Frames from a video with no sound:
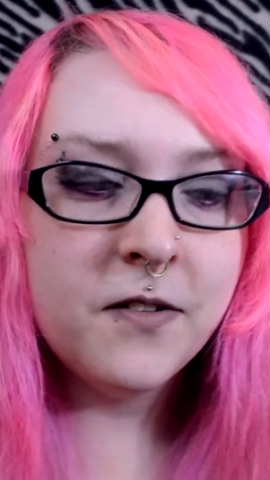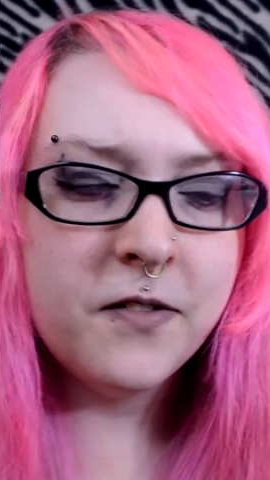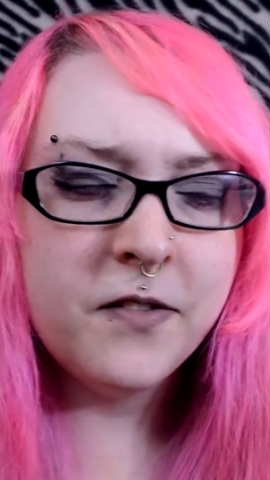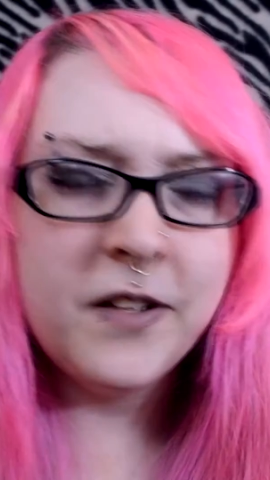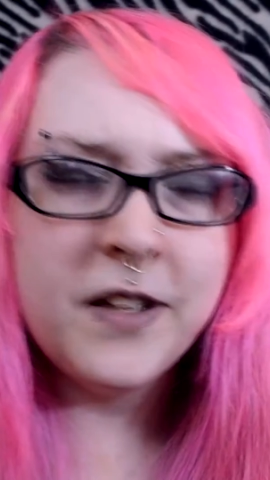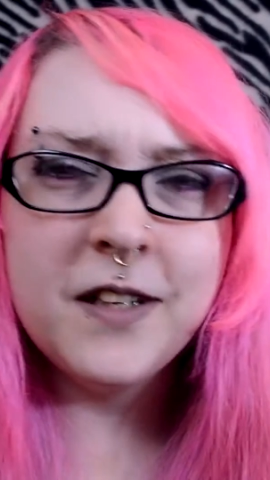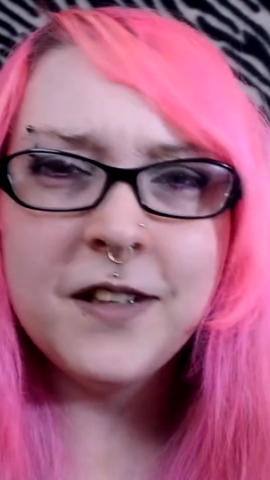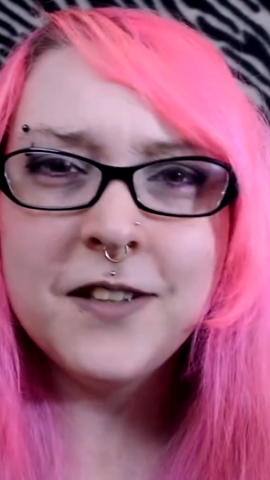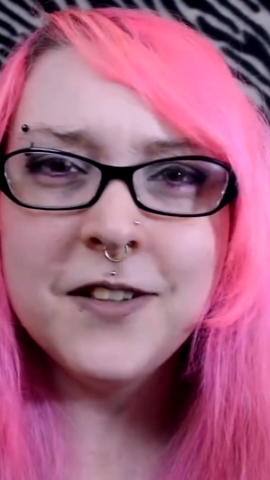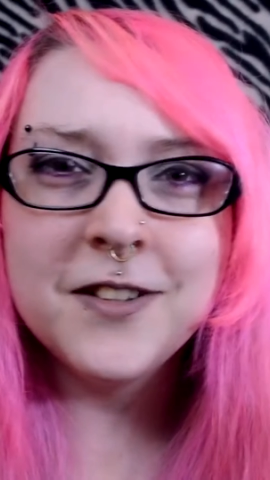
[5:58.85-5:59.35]

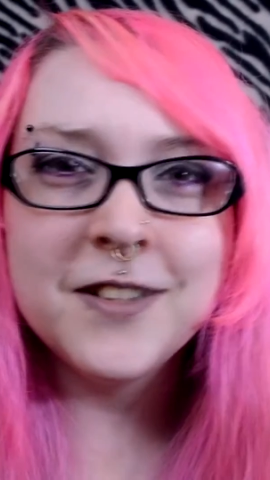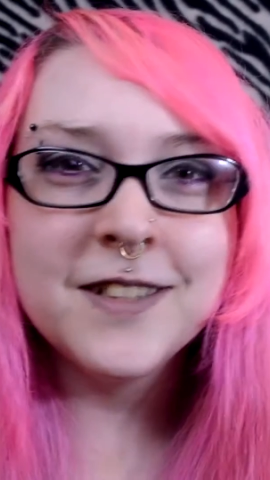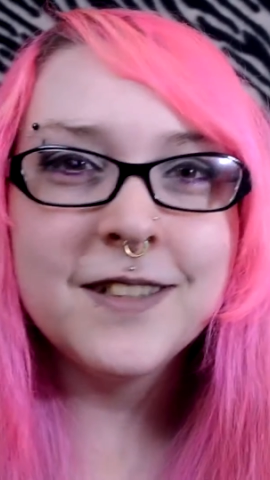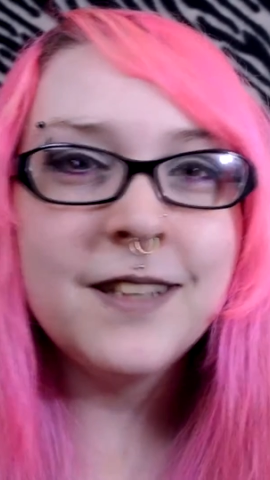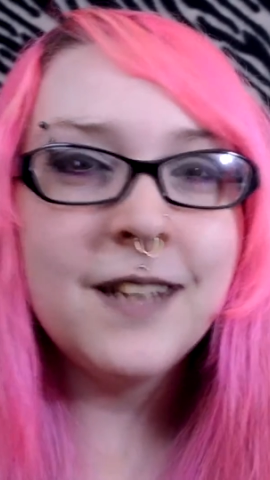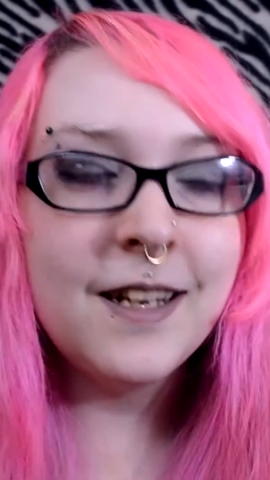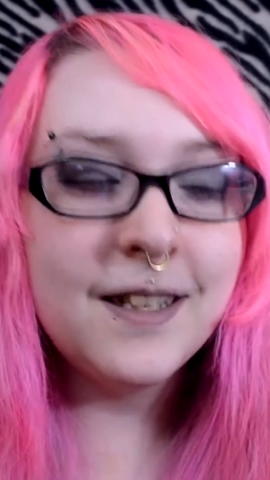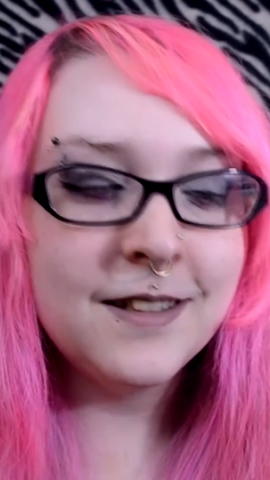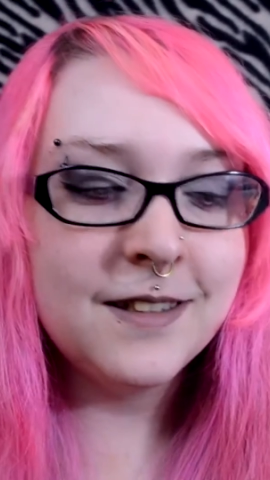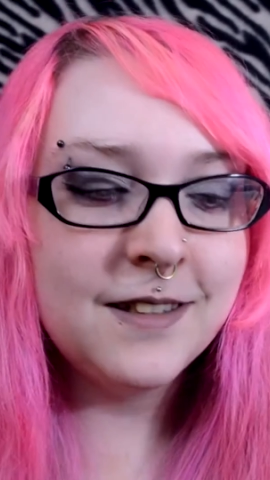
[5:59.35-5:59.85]
feel or
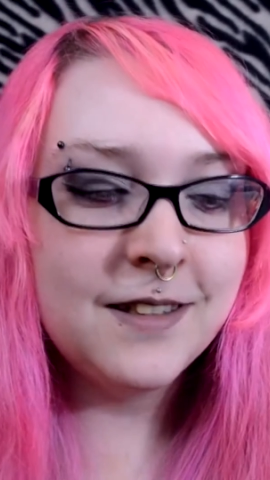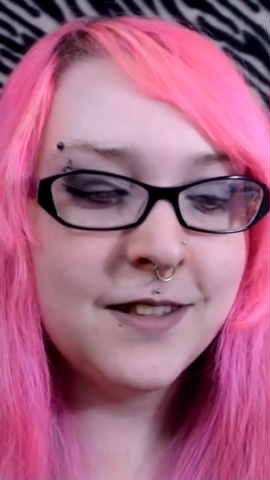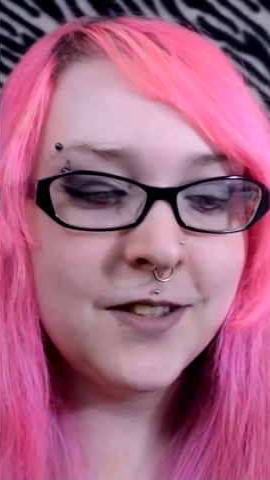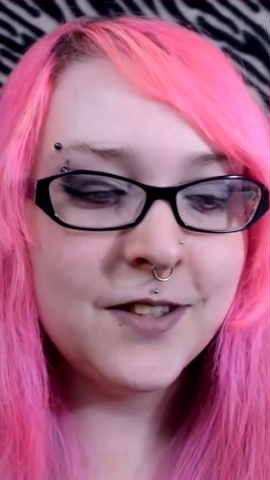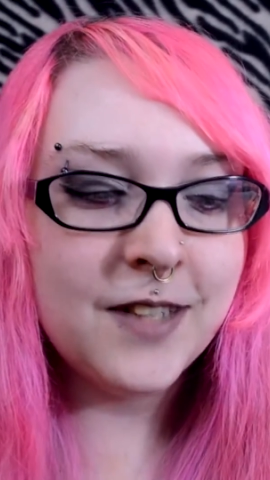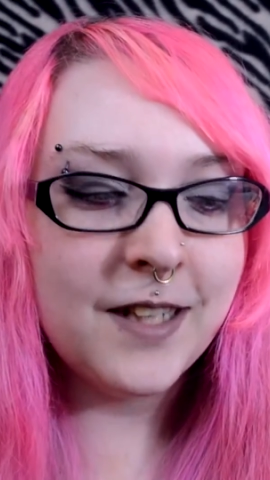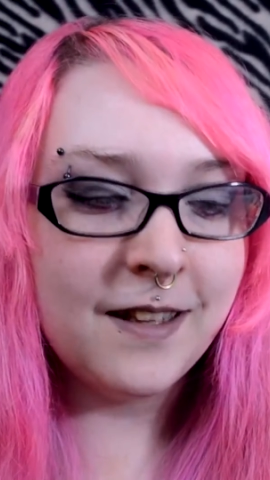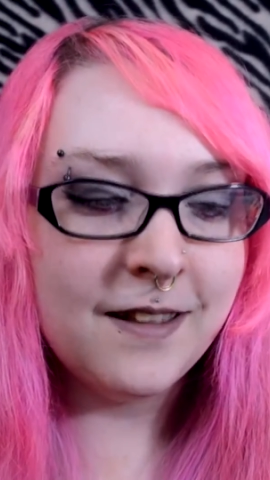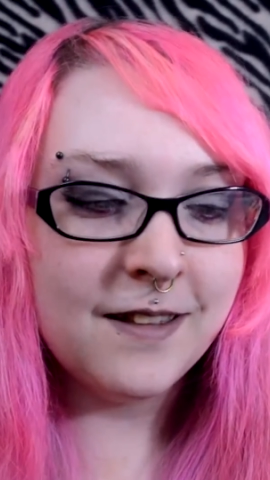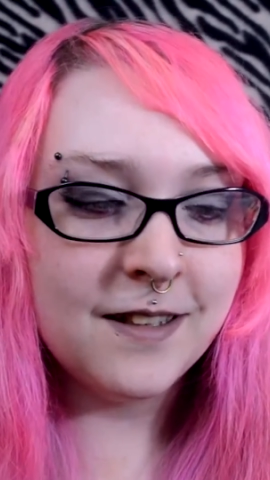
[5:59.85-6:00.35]
taste
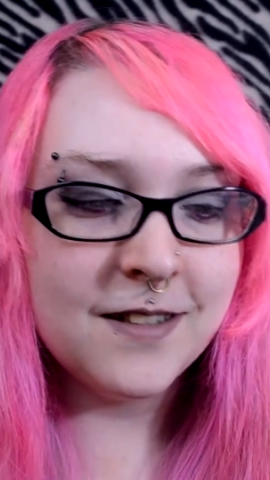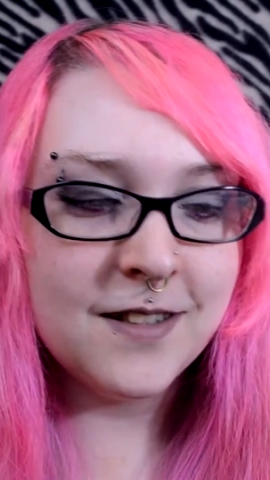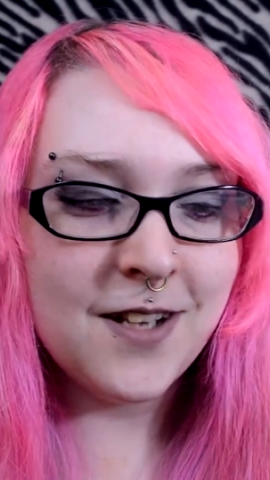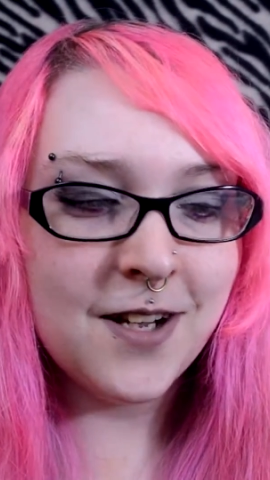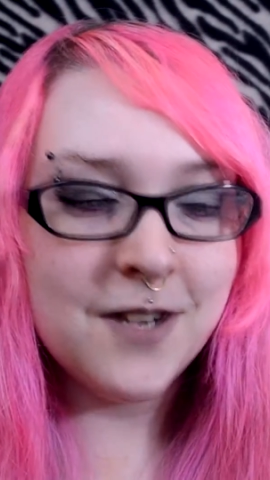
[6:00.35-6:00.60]
to it that's